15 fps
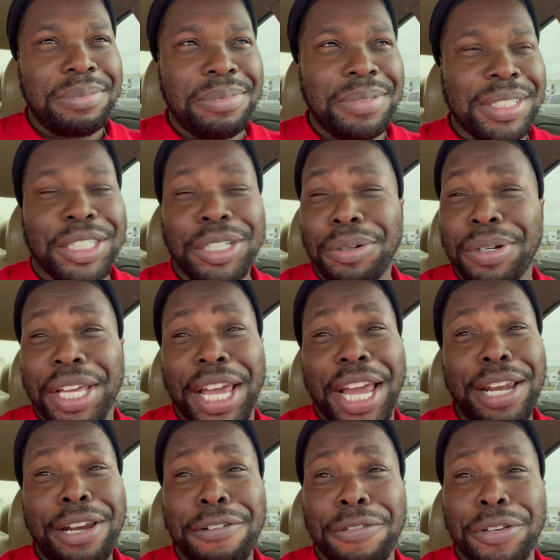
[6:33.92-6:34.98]
so the
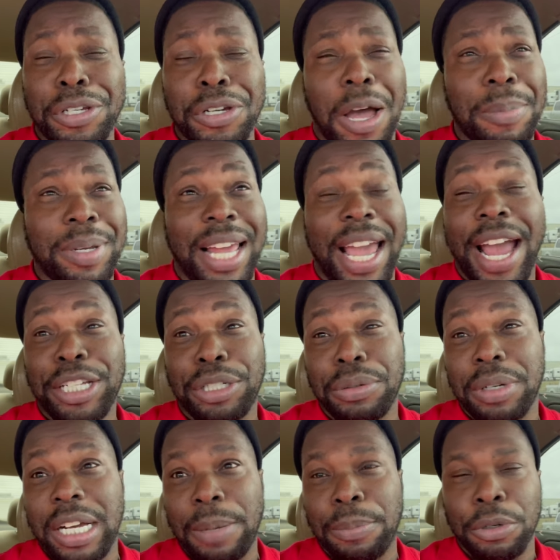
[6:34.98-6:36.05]
interview, I'm gonna ask you a
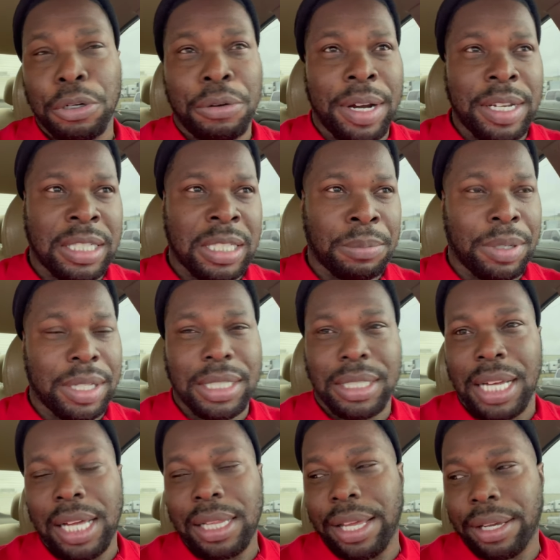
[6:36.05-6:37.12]
couple of questions, but it's
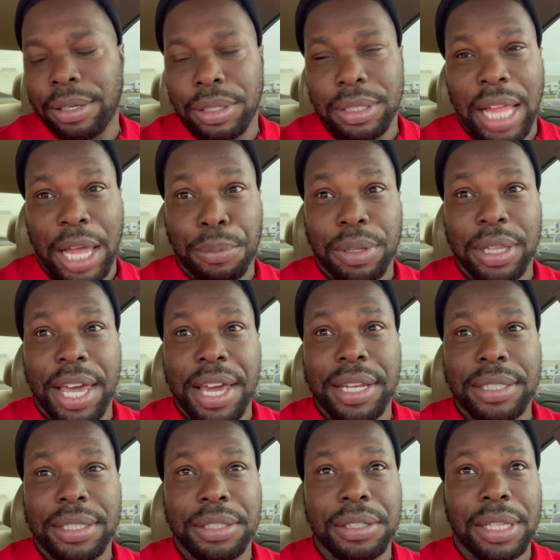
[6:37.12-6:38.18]
not like related
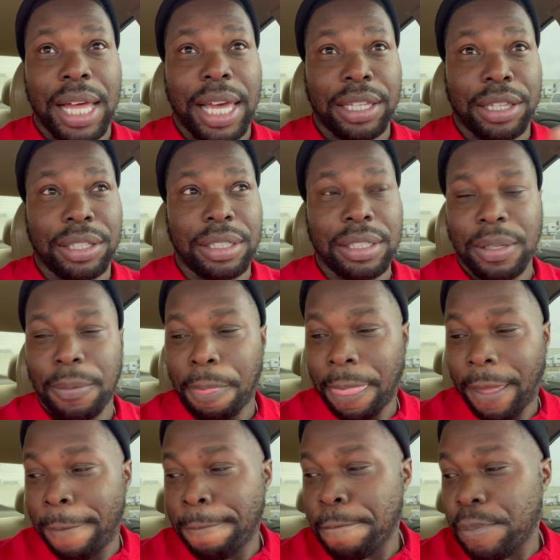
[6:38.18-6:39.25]
to like the
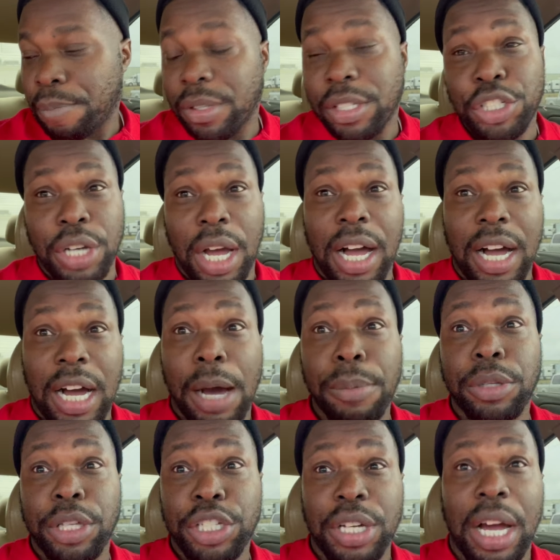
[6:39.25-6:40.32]
job.
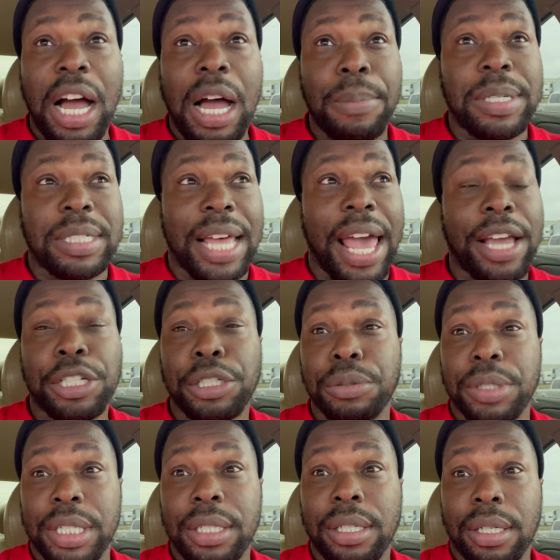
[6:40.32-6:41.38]
The job is
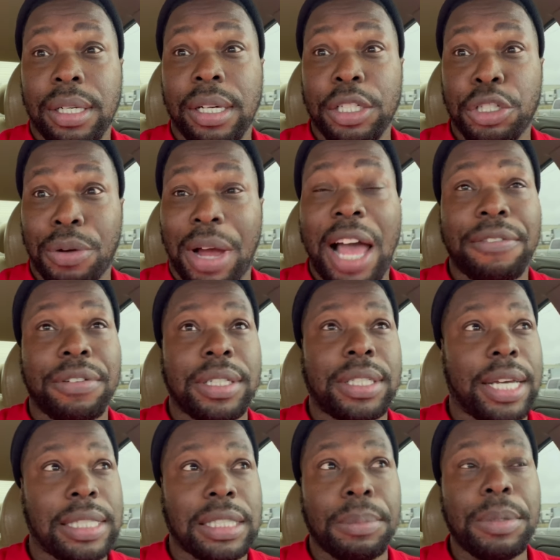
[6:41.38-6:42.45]
actually a driving
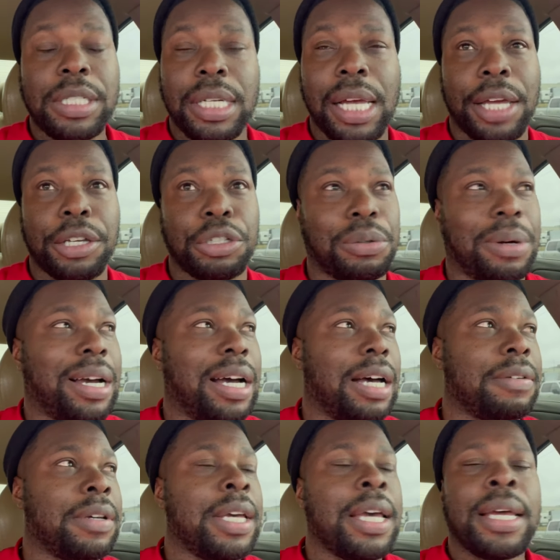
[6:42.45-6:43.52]
test. Let me see how you
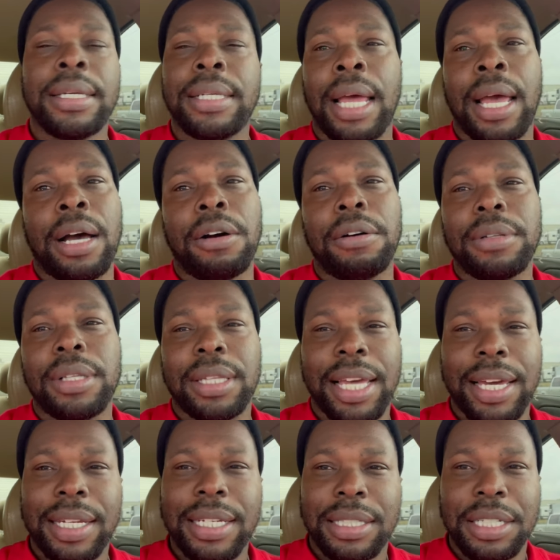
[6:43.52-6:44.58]
drive. Now,
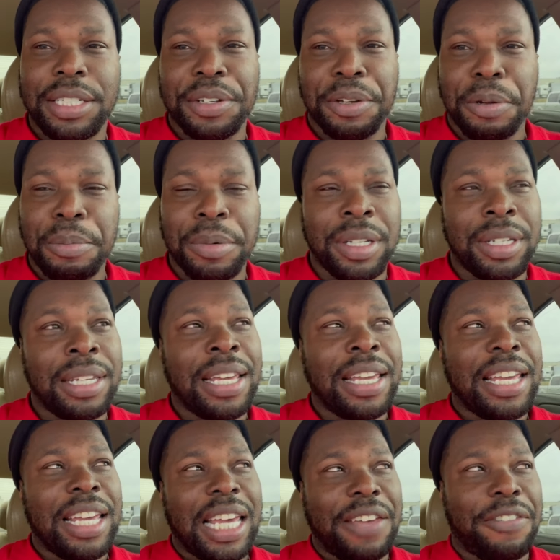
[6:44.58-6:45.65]
ladies and gentlemen,
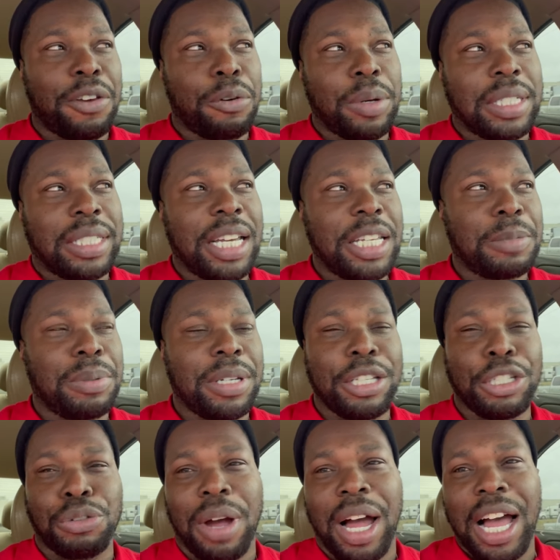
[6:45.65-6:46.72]
if it was just been
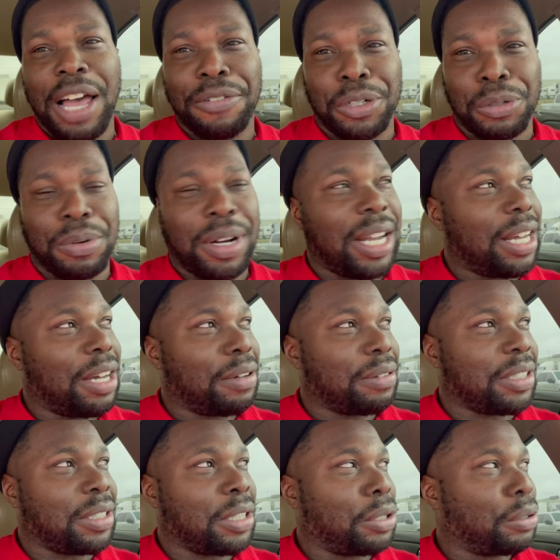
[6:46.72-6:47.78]
driving around,
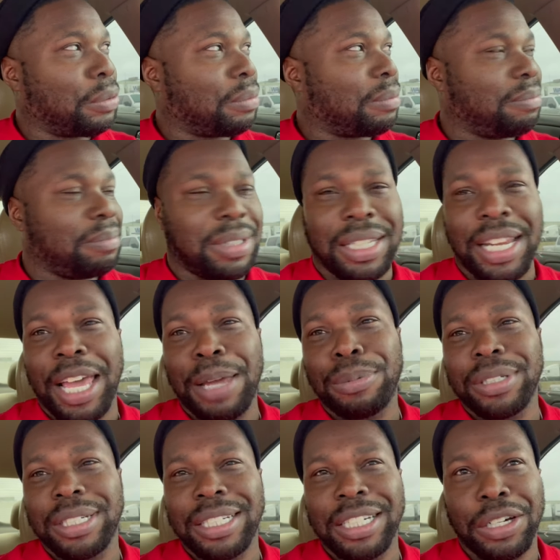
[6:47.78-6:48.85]
you know, the
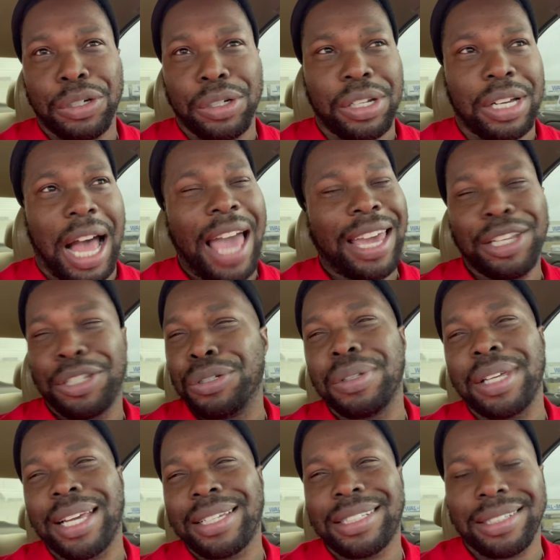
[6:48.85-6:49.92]
neighborhood, or I can do
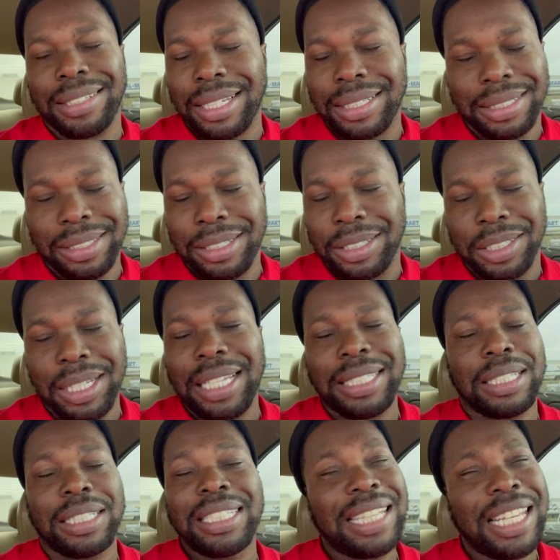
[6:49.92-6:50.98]
that shit.
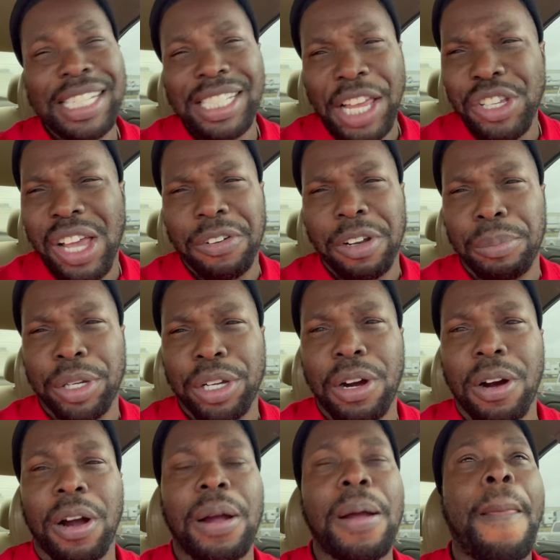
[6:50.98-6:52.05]
It's like driving a big
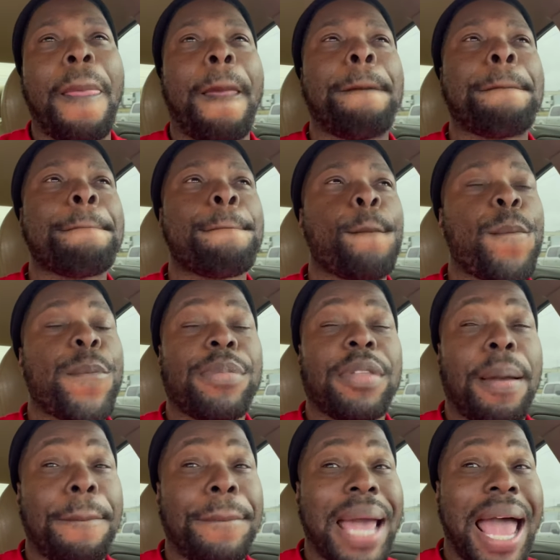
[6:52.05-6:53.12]
car.
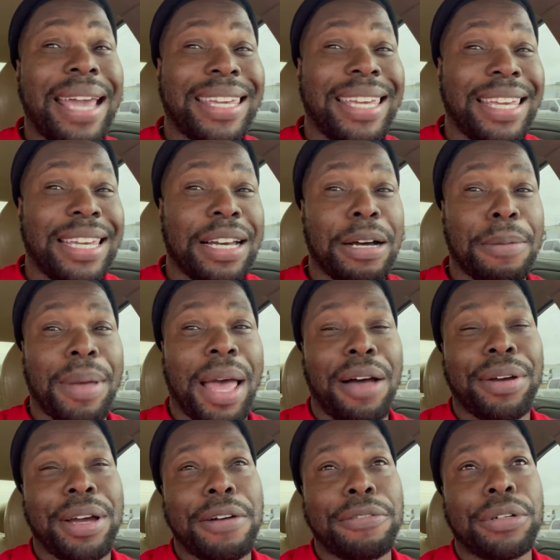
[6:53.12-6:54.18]
Backing up,
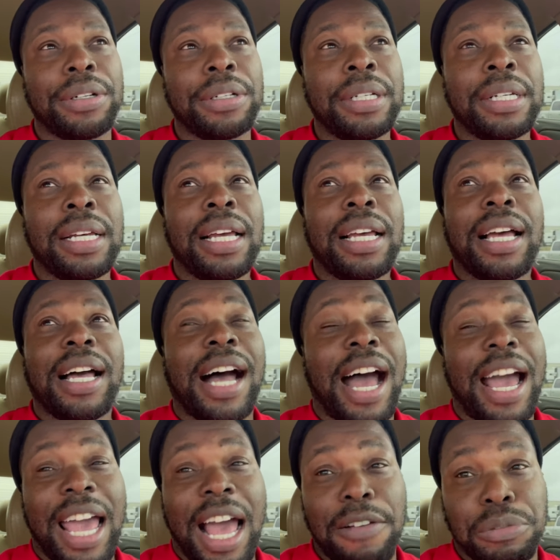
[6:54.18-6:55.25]
however, I
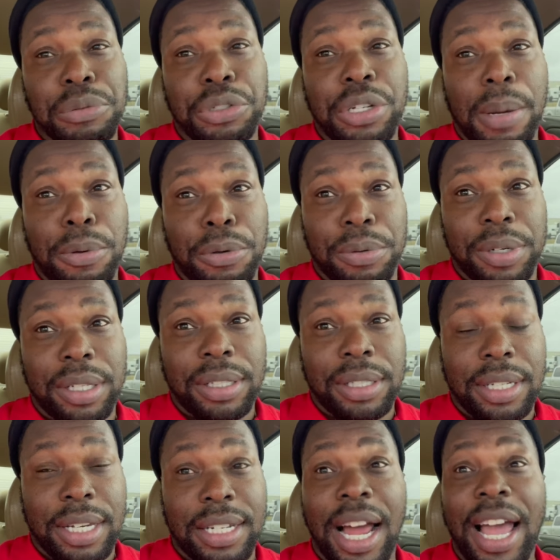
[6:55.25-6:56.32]
have some trouble with,
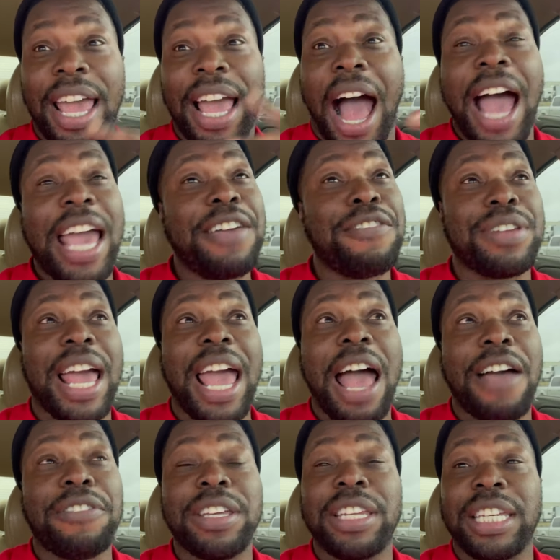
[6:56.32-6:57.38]
and I even
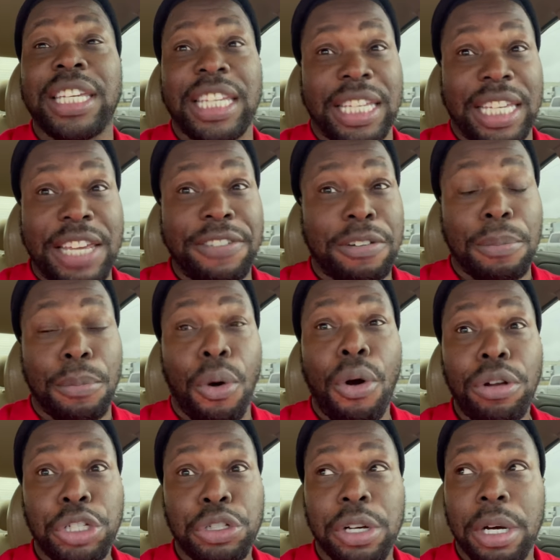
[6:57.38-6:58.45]
have even more
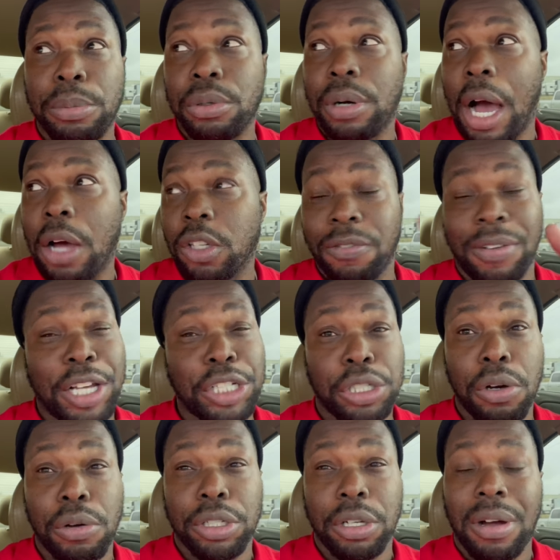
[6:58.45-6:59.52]
trouble. I don't know if I
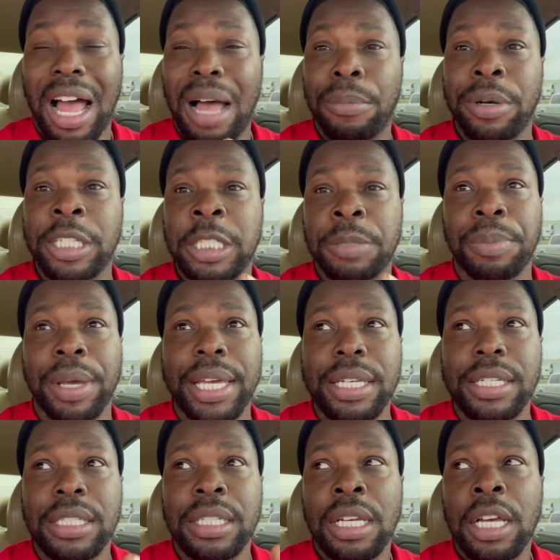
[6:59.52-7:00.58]
showed y'all how much
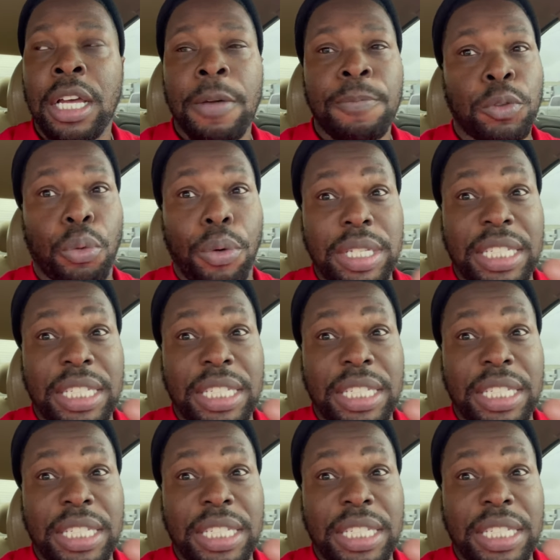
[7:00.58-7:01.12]
space was